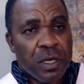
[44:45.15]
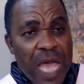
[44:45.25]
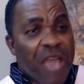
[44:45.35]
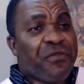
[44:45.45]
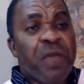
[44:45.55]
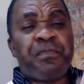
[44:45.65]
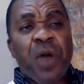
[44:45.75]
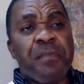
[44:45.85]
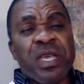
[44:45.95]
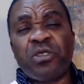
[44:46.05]
Every
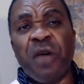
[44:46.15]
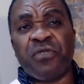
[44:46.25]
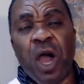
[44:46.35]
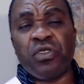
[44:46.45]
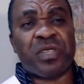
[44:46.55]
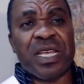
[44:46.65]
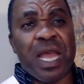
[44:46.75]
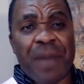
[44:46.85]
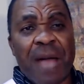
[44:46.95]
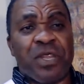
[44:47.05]
promise of God you see in
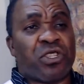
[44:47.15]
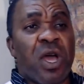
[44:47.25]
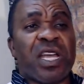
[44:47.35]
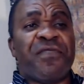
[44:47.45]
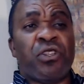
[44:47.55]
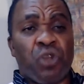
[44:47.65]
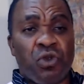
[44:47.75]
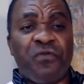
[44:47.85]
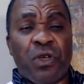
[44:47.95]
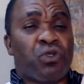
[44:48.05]
the Bible is not given to
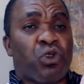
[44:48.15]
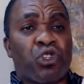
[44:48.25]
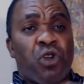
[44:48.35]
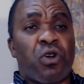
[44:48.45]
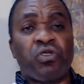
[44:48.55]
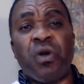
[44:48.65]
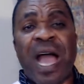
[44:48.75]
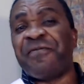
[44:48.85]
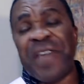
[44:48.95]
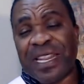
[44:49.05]
you for you to struggle to
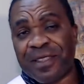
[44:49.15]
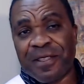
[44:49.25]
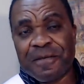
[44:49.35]
have faith.